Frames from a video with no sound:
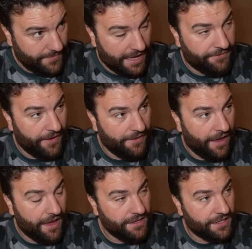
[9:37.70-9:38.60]

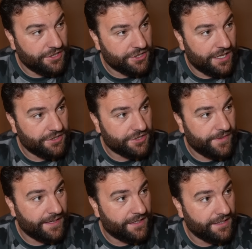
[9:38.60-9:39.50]
I just
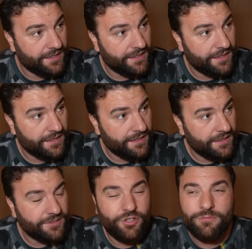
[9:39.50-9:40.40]
think
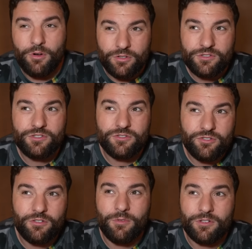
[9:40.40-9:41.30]
too
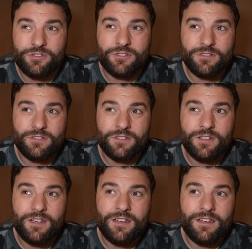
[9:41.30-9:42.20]
much.
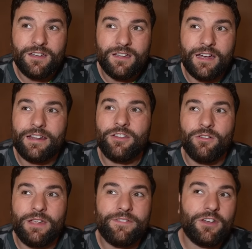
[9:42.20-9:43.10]
And I
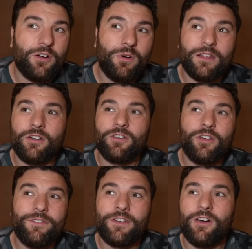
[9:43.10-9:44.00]
don't even
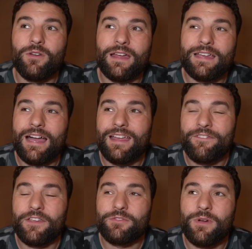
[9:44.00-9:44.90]
know, like,
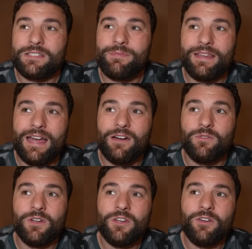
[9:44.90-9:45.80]
if you to ask me now
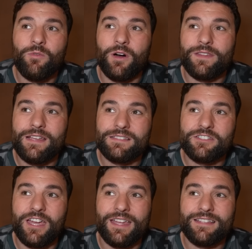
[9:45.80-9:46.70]
what needs to
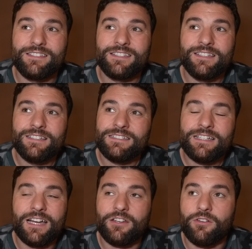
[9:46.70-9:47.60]
change,
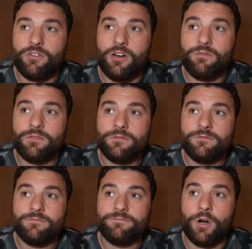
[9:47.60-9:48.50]
I don't know.
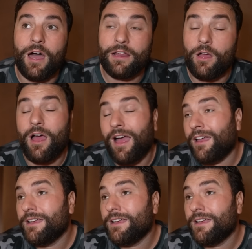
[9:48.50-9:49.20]
But I,